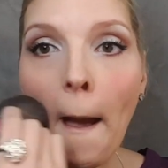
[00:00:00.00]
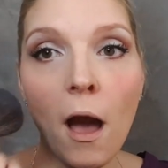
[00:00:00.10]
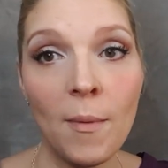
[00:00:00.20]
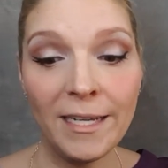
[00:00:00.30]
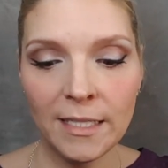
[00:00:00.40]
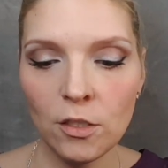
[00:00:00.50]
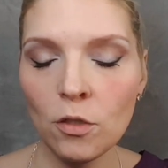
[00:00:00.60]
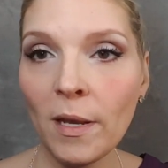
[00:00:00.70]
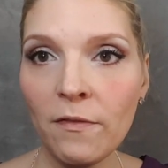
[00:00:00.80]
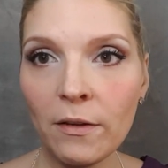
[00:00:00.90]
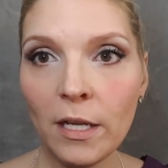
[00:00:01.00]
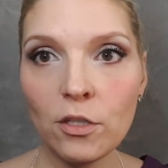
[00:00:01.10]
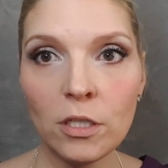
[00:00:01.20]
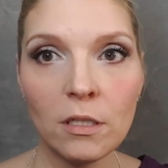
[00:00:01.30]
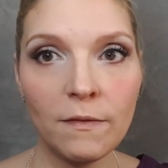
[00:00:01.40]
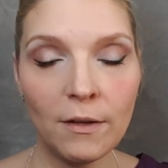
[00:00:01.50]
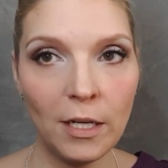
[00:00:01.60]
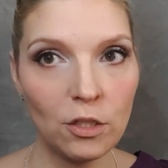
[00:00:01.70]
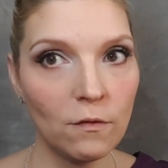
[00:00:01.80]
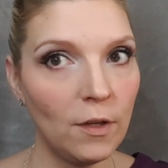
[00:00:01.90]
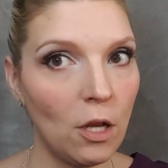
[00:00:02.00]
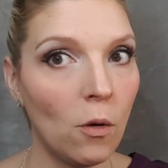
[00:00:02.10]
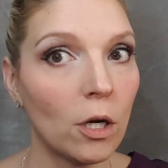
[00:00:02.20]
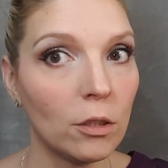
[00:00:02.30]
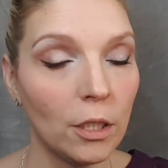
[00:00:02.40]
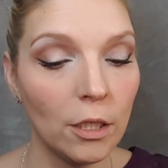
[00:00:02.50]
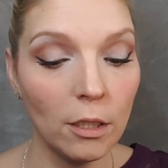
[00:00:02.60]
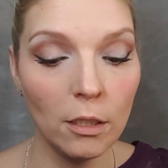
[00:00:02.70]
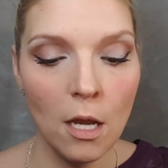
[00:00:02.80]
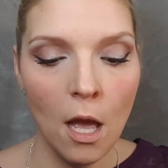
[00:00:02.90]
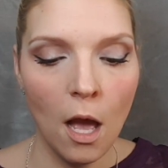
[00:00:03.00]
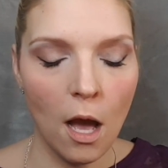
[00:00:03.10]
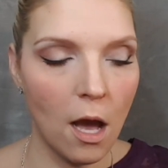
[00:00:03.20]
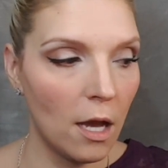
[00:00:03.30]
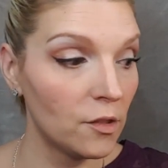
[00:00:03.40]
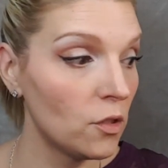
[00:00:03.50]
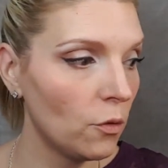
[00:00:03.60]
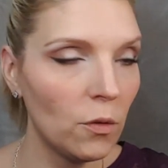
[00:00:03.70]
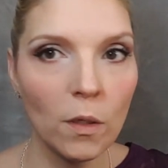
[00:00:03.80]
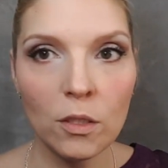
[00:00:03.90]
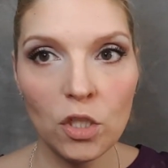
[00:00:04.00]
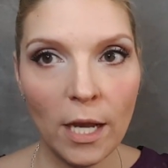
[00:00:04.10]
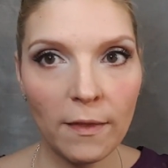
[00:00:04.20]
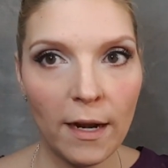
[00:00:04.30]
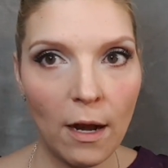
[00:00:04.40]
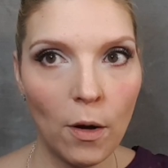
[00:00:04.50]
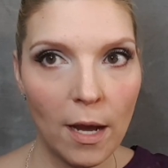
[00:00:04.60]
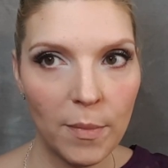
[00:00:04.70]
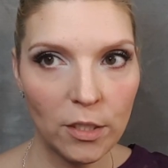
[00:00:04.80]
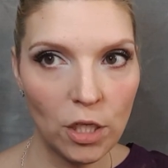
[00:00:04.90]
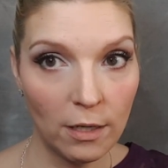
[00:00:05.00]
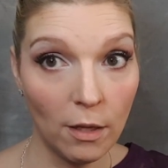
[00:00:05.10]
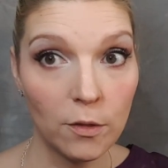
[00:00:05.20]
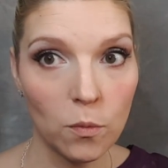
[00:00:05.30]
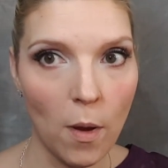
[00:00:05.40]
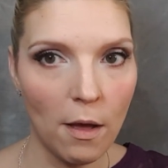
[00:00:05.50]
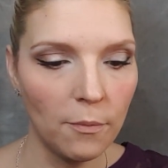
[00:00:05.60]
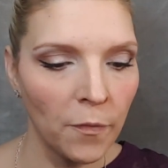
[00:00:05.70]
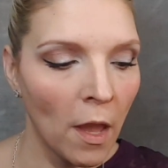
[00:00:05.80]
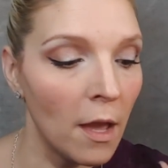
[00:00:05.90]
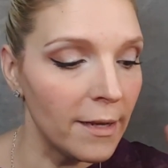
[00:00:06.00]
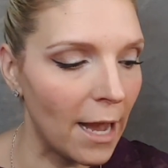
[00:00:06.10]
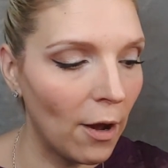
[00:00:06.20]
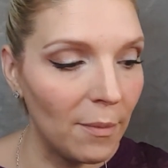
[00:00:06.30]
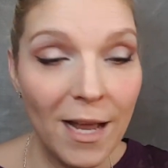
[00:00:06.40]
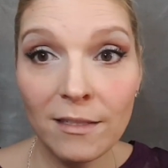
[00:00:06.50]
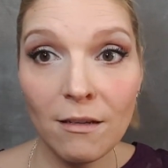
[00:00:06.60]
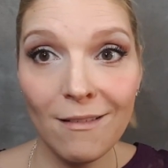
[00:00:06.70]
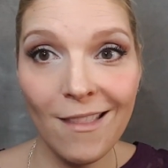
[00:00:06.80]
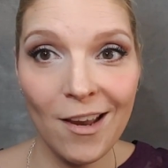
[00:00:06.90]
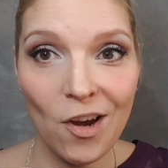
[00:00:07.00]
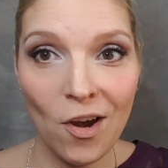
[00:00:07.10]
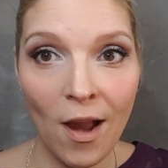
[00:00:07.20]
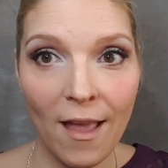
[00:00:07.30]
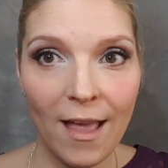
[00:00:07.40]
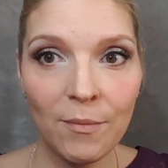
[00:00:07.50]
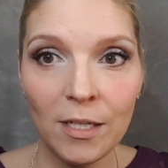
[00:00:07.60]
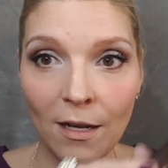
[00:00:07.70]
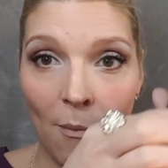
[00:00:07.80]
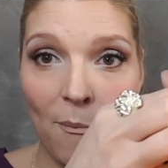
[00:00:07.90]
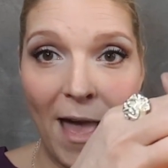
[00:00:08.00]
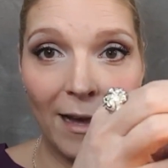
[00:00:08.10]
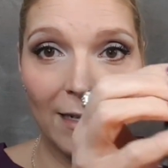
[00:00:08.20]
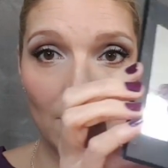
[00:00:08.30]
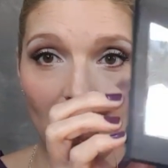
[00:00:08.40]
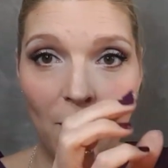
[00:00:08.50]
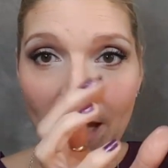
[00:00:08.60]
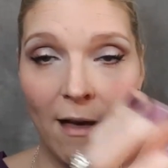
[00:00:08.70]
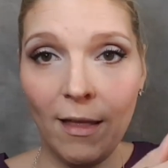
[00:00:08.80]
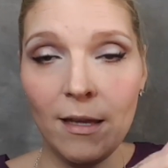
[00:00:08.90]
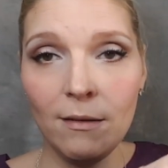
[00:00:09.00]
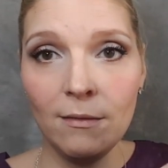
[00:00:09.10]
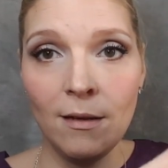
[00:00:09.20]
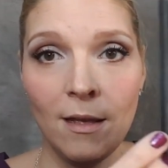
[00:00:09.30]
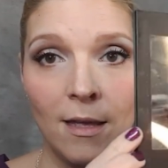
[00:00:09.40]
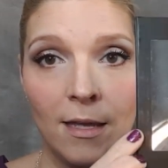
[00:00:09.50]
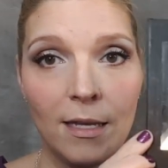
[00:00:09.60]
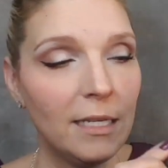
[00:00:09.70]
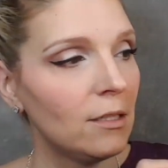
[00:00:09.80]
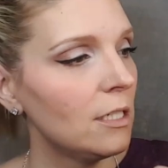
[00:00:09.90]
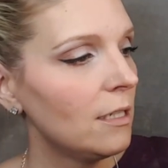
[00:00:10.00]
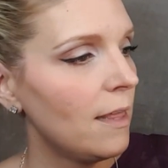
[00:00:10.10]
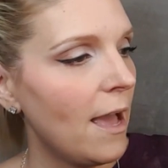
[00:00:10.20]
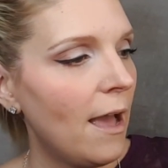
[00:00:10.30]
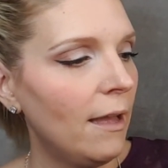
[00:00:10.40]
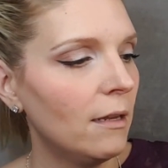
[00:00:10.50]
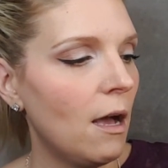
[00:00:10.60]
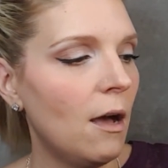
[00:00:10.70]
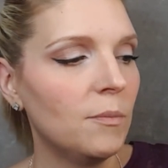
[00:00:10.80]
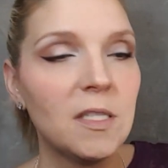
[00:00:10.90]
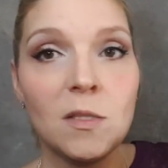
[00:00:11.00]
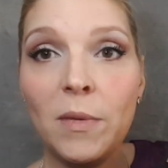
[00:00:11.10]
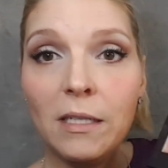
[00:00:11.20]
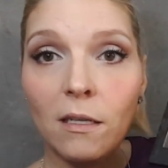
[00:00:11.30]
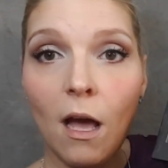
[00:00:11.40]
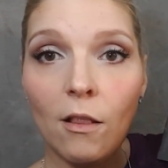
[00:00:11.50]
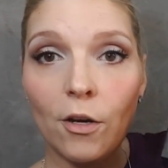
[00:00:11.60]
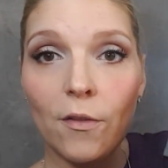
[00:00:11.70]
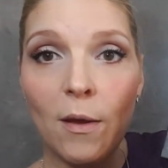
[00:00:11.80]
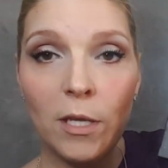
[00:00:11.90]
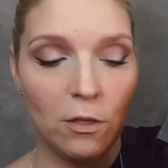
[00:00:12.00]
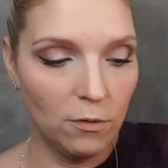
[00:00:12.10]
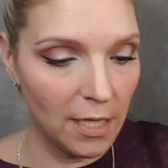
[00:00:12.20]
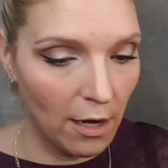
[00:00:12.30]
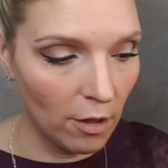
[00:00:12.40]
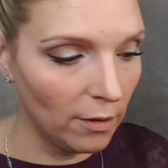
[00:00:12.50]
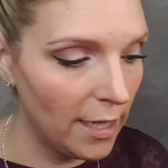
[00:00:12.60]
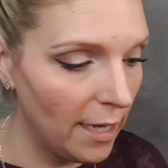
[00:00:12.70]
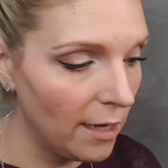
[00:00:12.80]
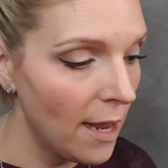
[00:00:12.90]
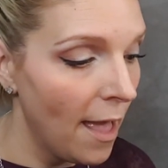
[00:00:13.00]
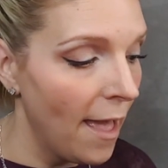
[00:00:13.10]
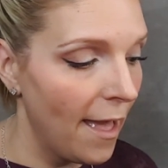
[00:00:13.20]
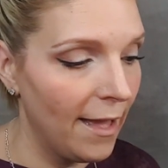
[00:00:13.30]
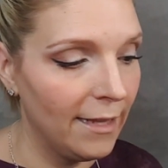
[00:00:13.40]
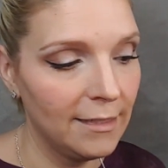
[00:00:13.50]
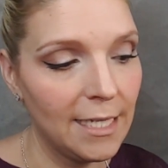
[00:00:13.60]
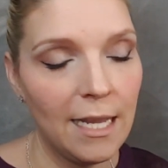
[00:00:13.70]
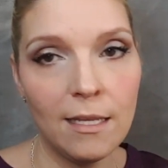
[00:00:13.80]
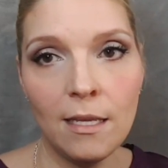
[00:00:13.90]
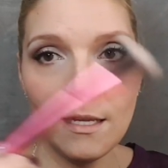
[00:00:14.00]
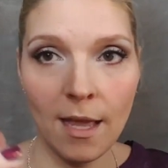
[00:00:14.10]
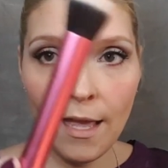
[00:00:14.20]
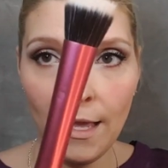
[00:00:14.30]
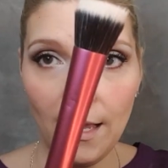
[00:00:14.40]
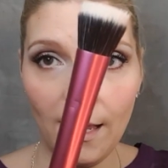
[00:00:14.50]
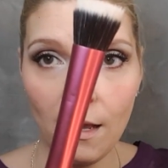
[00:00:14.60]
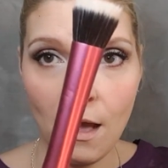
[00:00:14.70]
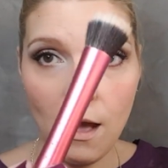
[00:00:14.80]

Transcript: I did do my foundation in a foundation video earlier, so you can check that out on my channel as well. Now, I'm not done there. I am going to come back into my palette, into that Smitten color that we used on our lid, and taking a